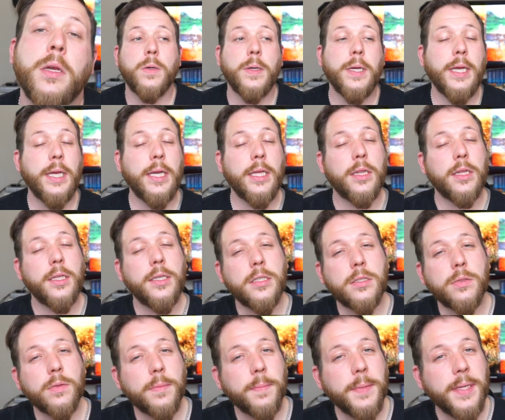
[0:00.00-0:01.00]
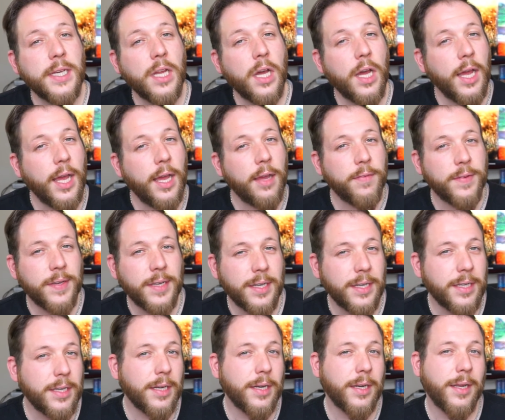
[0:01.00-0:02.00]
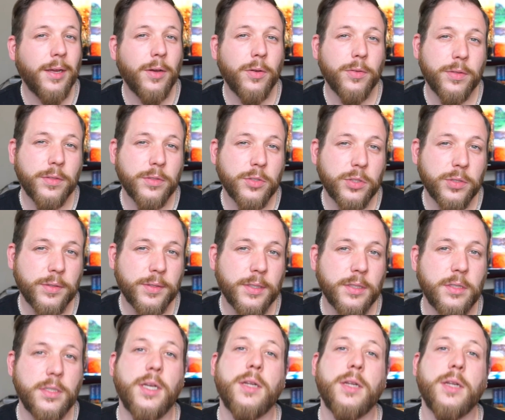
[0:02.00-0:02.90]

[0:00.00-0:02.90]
At least with me not having any kind of health insurance,